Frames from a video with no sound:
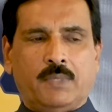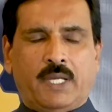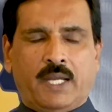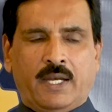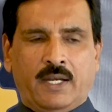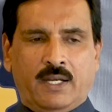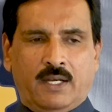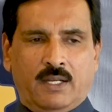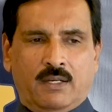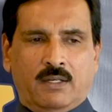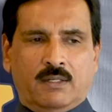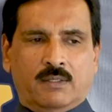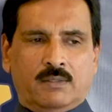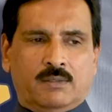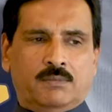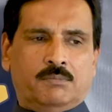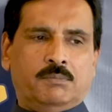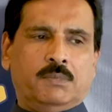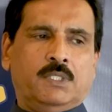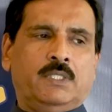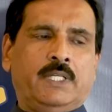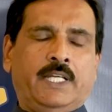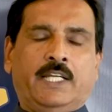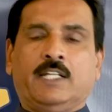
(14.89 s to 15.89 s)

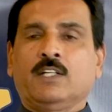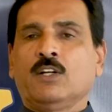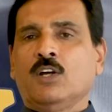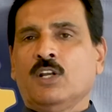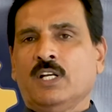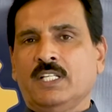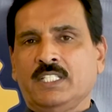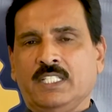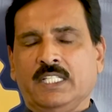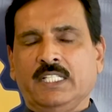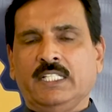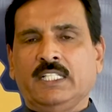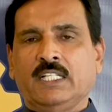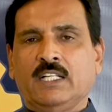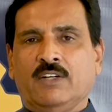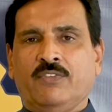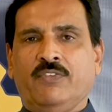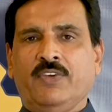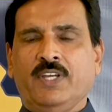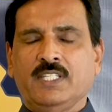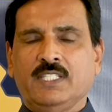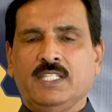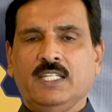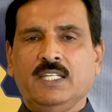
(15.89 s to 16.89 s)
and technology
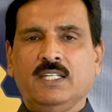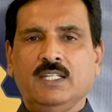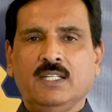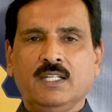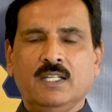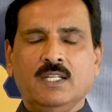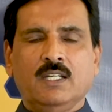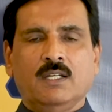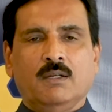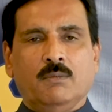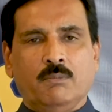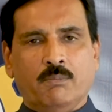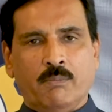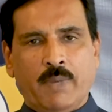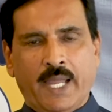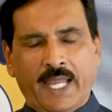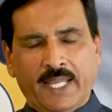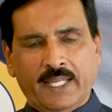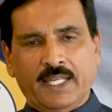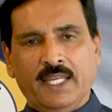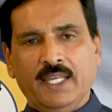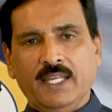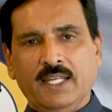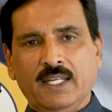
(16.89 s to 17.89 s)
interfacing,
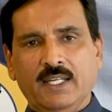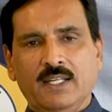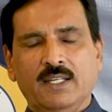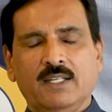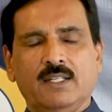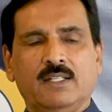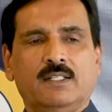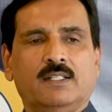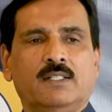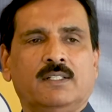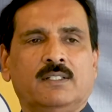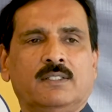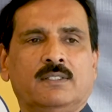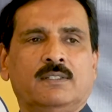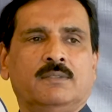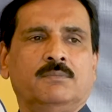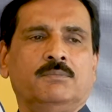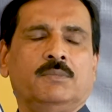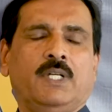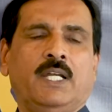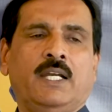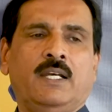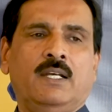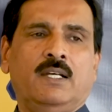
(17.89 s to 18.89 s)
banking,
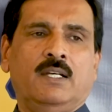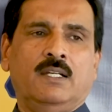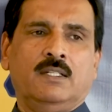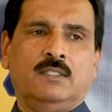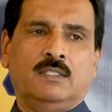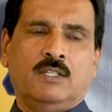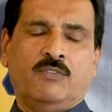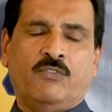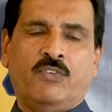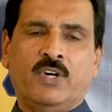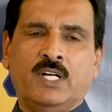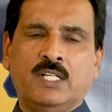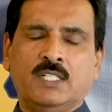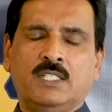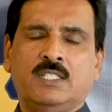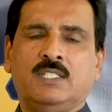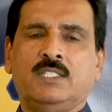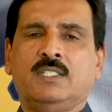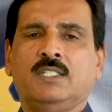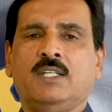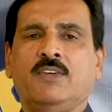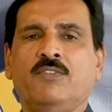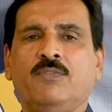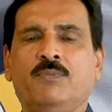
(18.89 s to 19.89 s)
um, and the
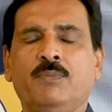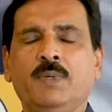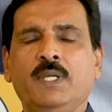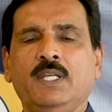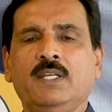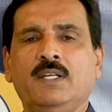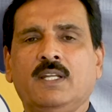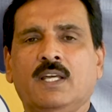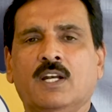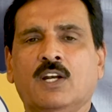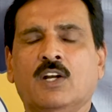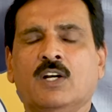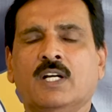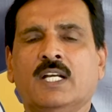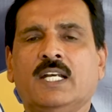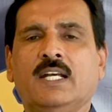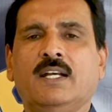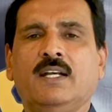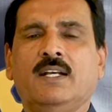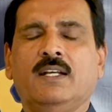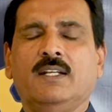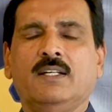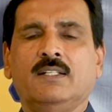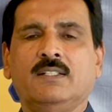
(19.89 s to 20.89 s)
funds have been
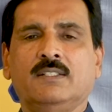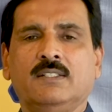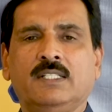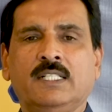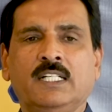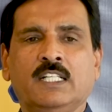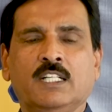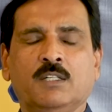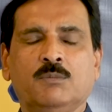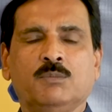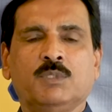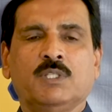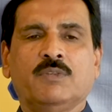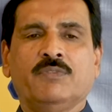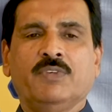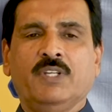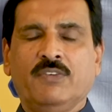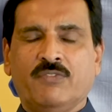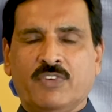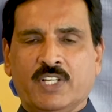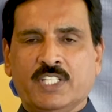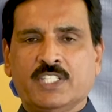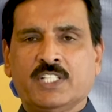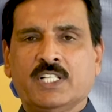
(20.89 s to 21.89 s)
allotted in terms of
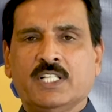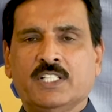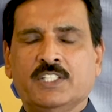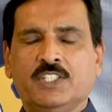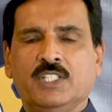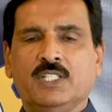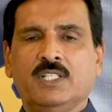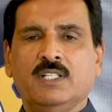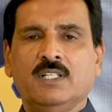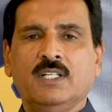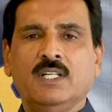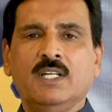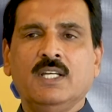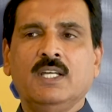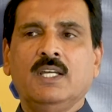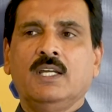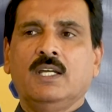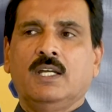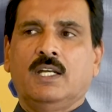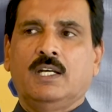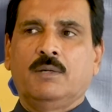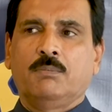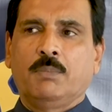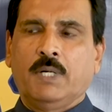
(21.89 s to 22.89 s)
infrastructure,
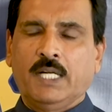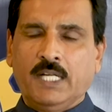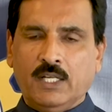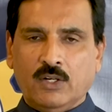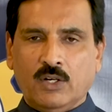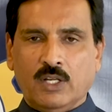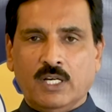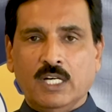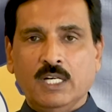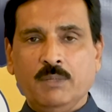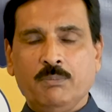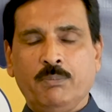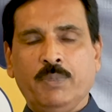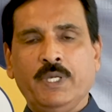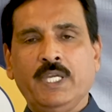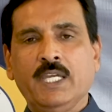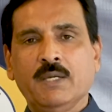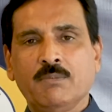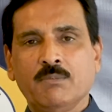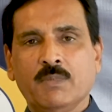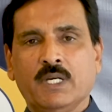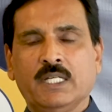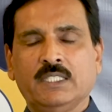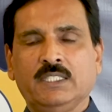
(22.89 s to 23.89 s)
and particularly
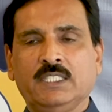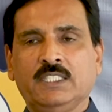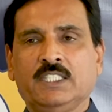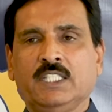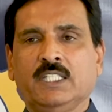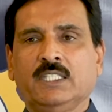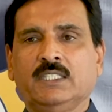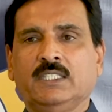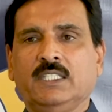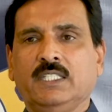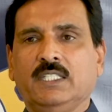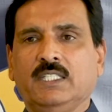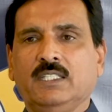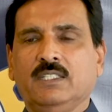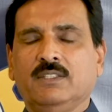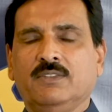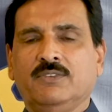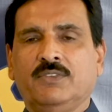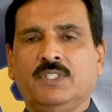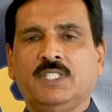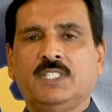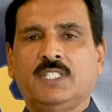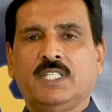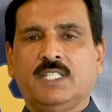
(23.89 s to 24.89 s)
PM Gati Shakti,
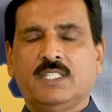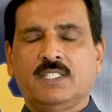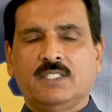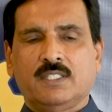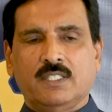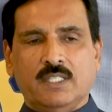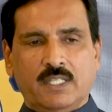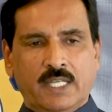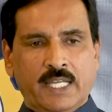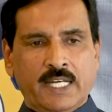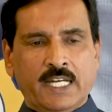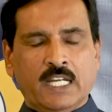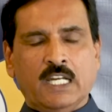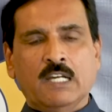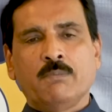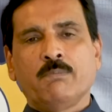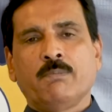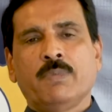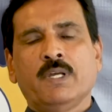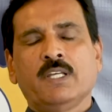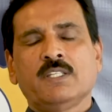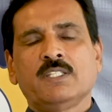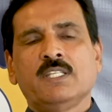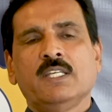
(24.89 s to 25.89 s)
which is
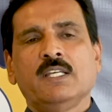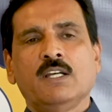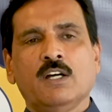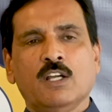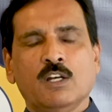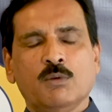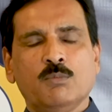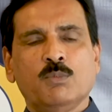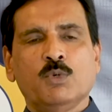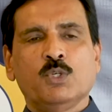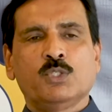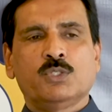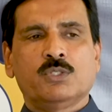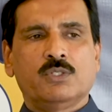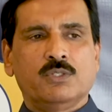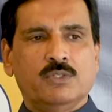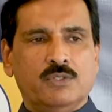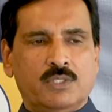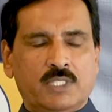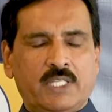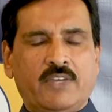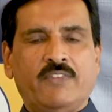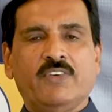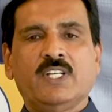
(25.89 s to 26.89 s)
encompassing almost
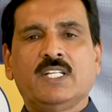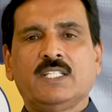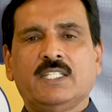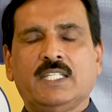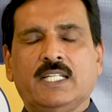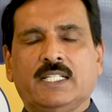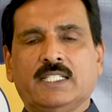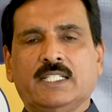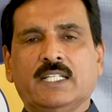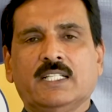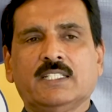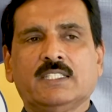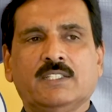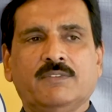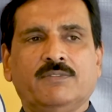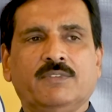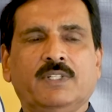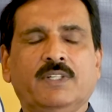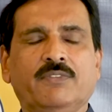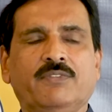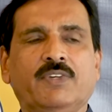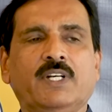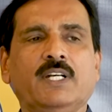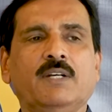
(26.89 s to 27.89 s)
seven sectors
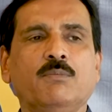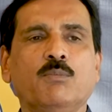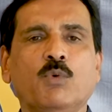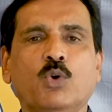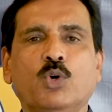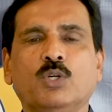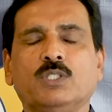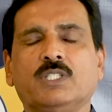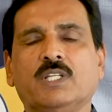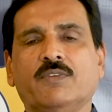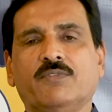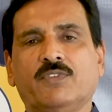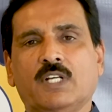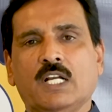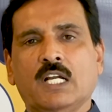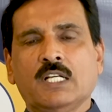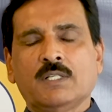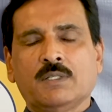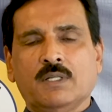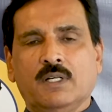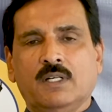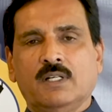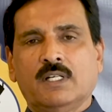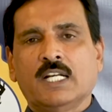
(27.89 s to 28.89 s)
of different modes of
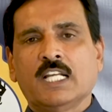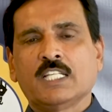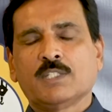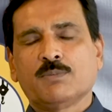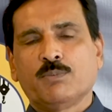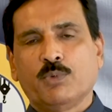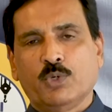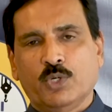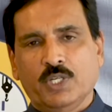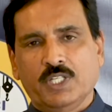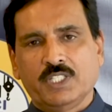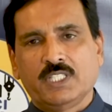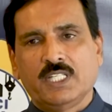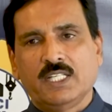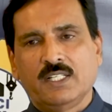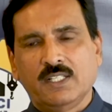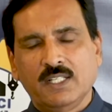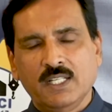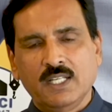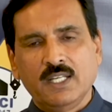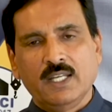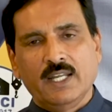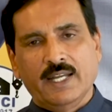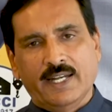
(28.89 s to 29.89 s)
tra
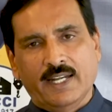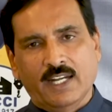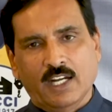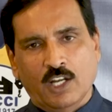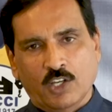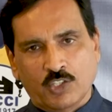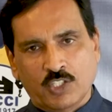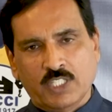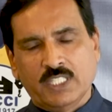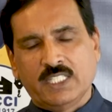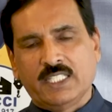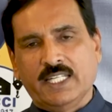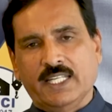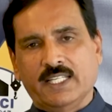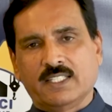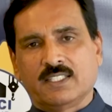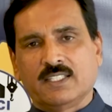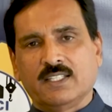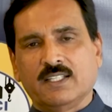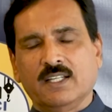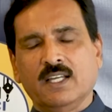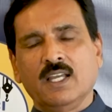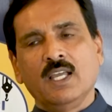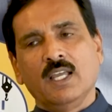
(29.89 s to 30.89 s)
transportation and
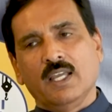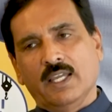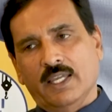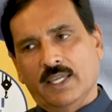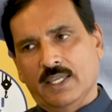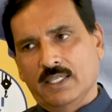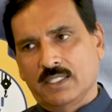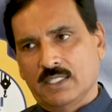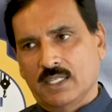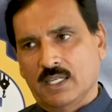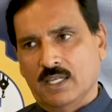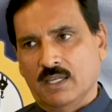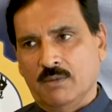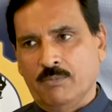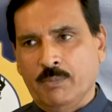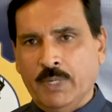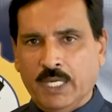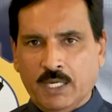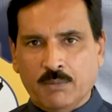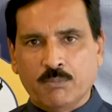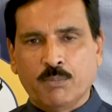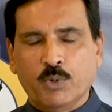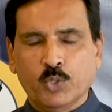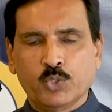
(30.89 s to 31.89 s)
logistics, is a
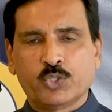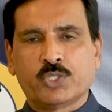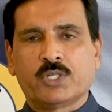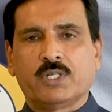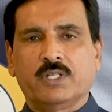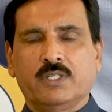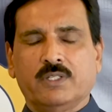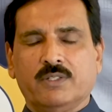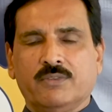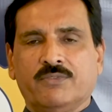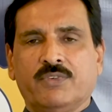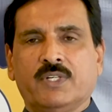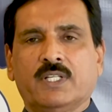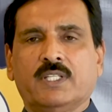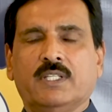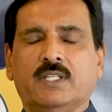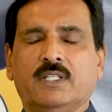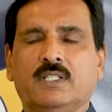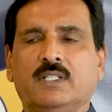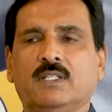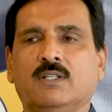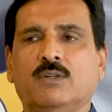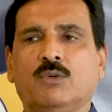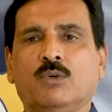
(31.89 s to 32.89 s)
big boost for
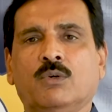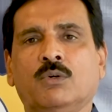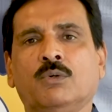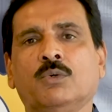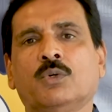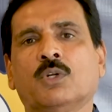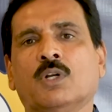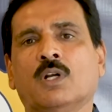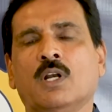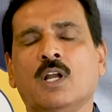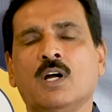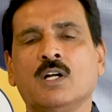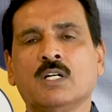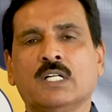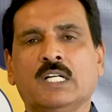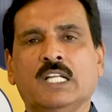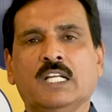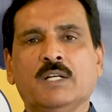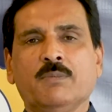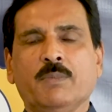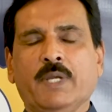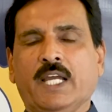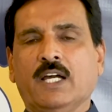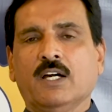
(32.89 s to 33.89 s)
the over
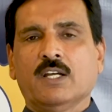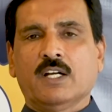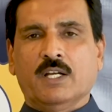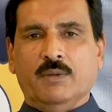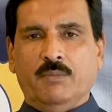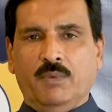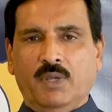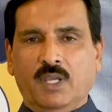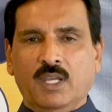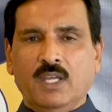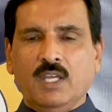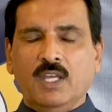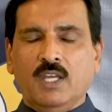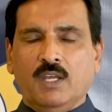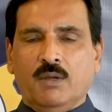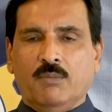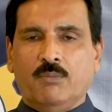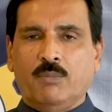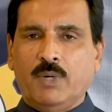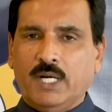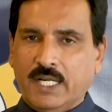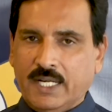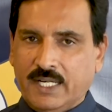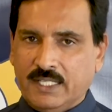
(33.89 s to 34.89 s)
long-term economy.
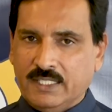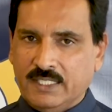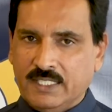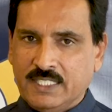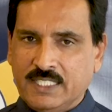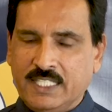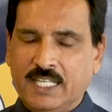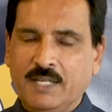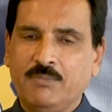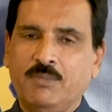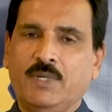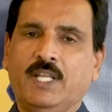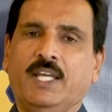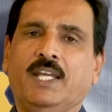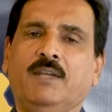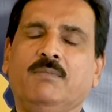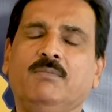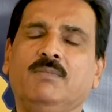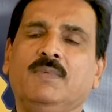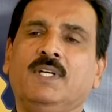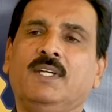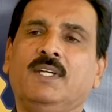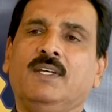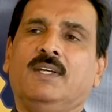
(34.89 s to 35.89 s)
But at the same
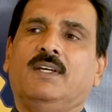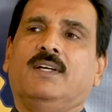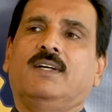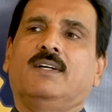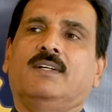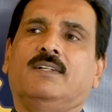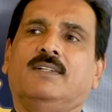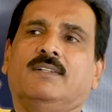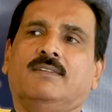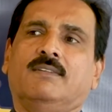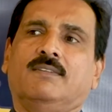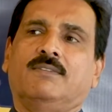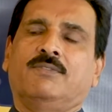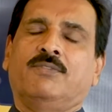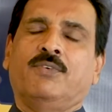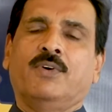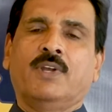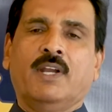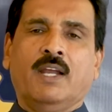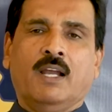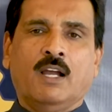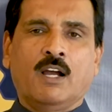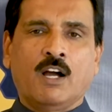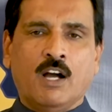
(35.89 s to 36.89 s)
time, uh,
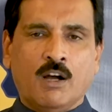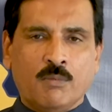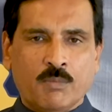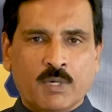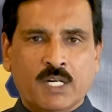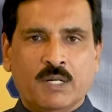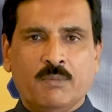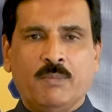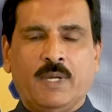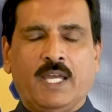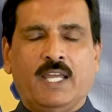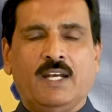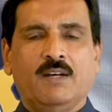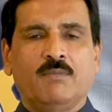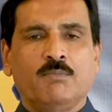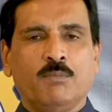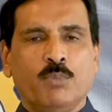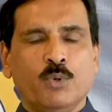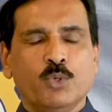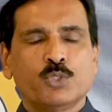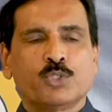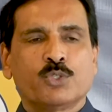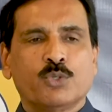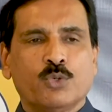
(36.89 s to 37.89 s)
for a common man
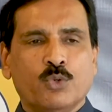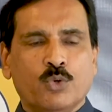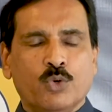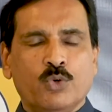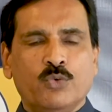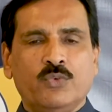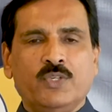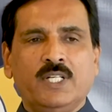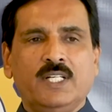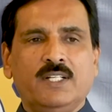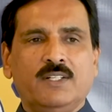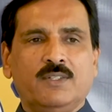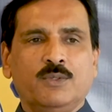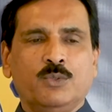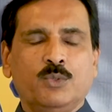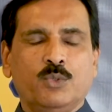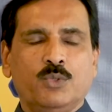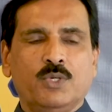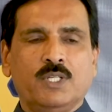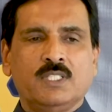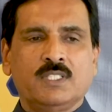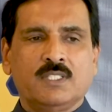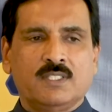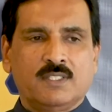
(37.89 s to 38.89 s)
post-COVID
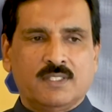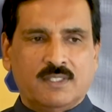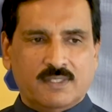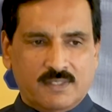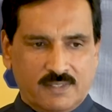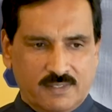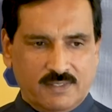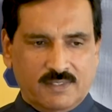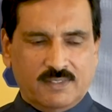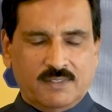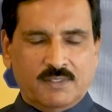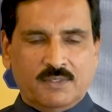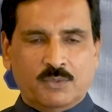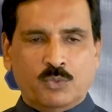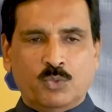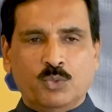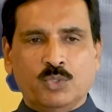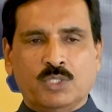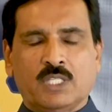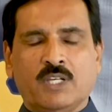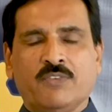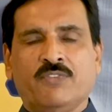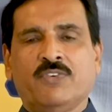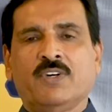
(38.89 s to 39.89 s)
who is uh,
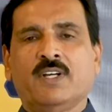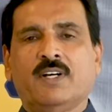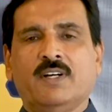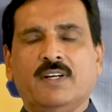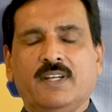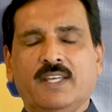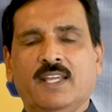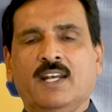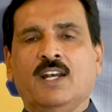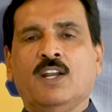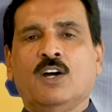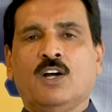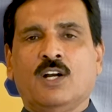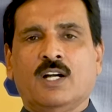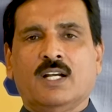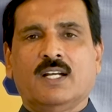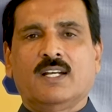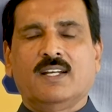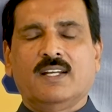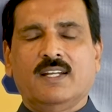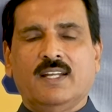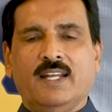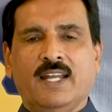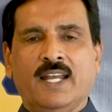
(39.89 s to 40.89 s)
who suffered a lot
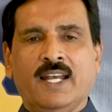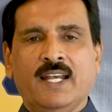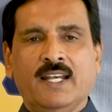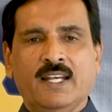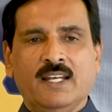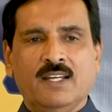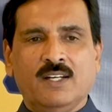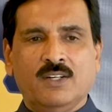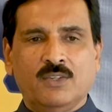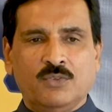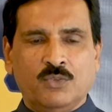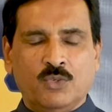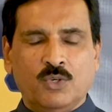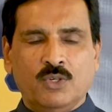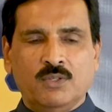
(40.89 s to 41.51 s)
and uh,